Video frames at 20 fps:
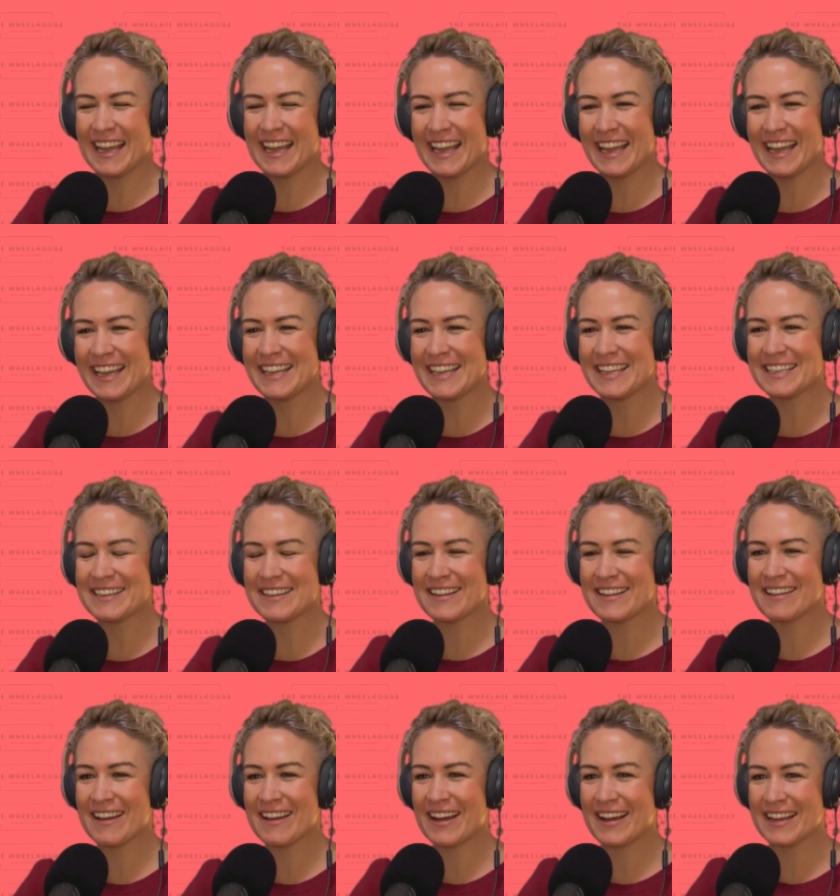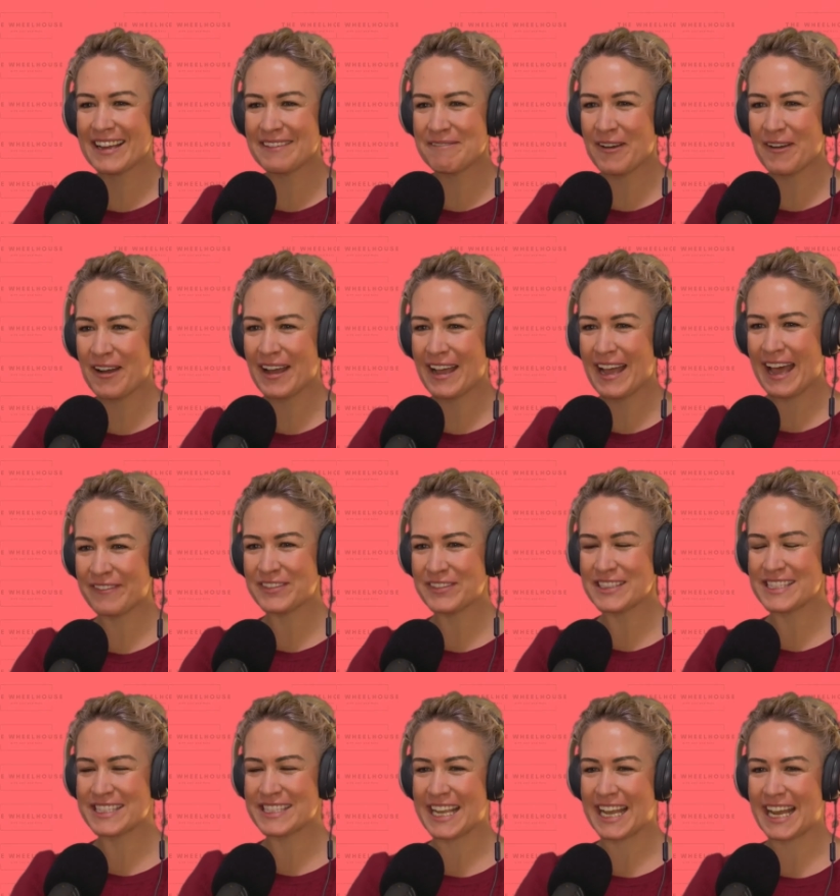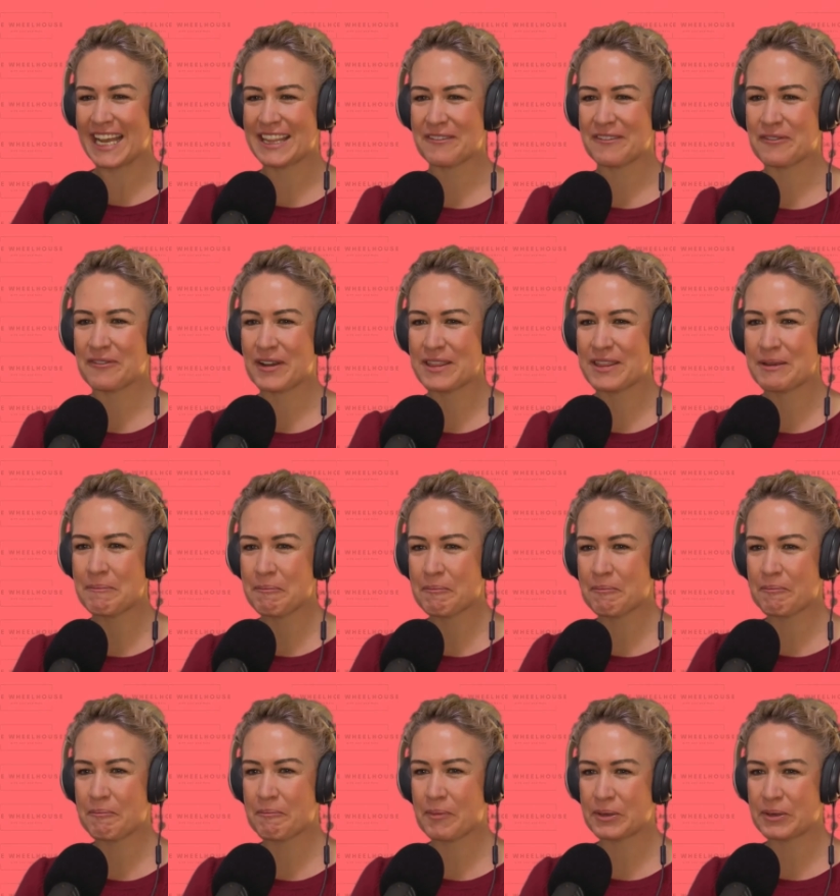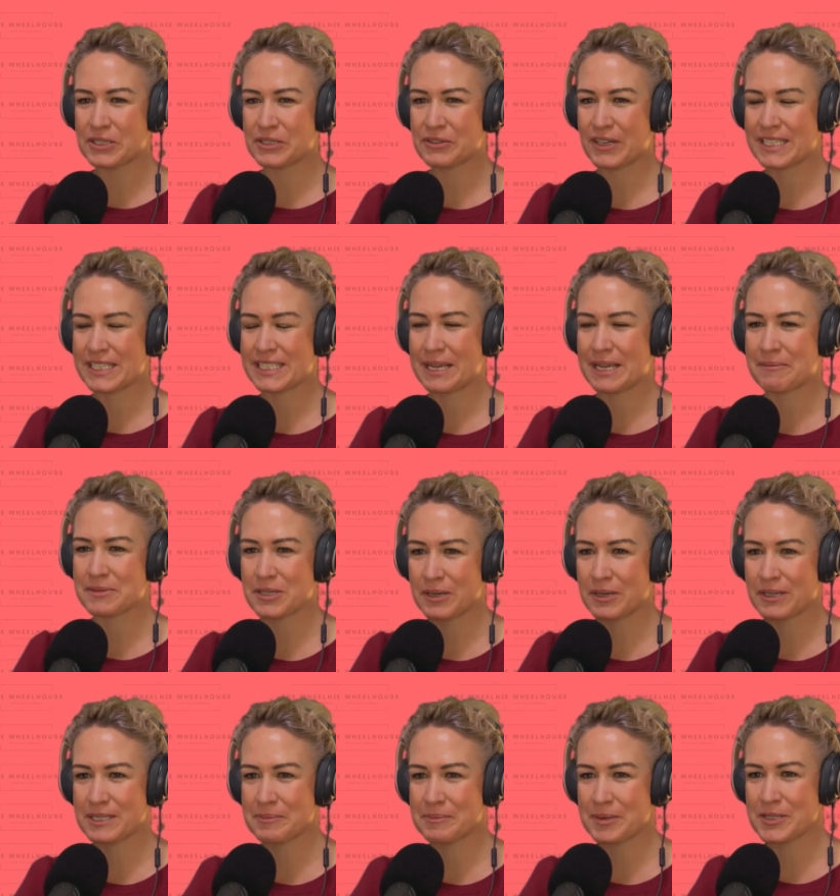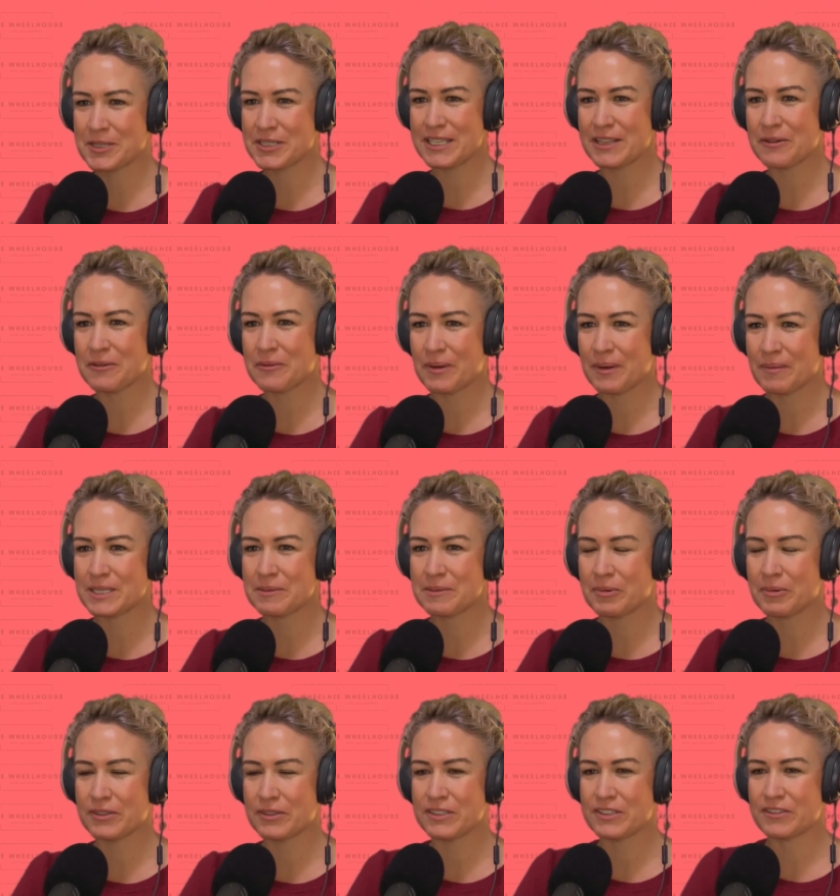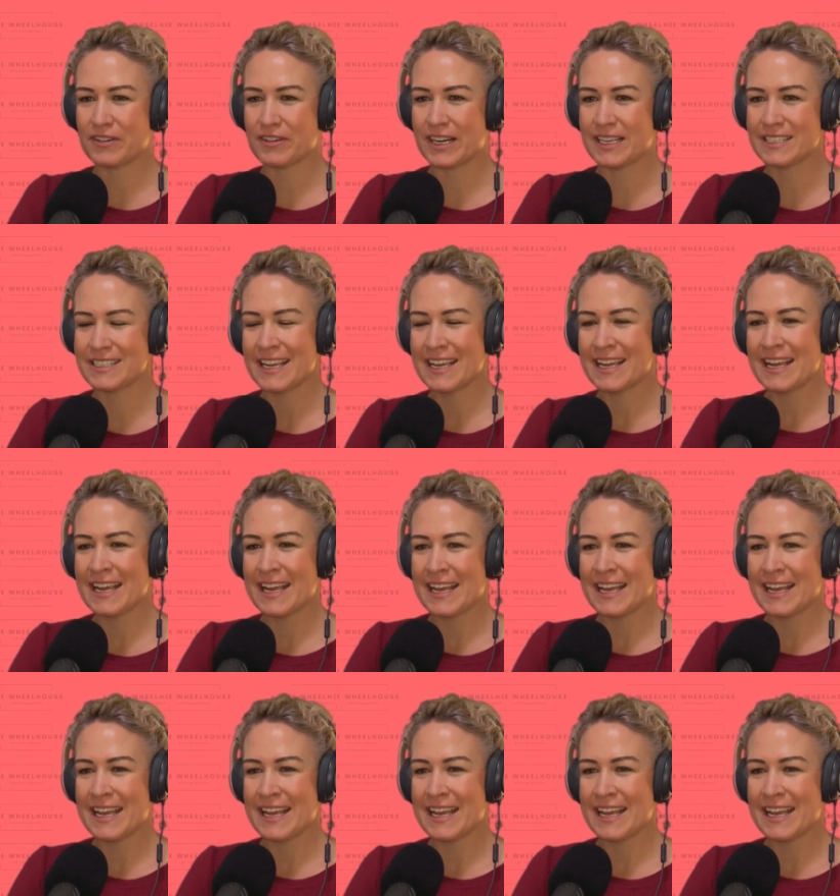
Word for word: Yeah, it, it, I I have to say that when the points race comes on, especially the women's points race,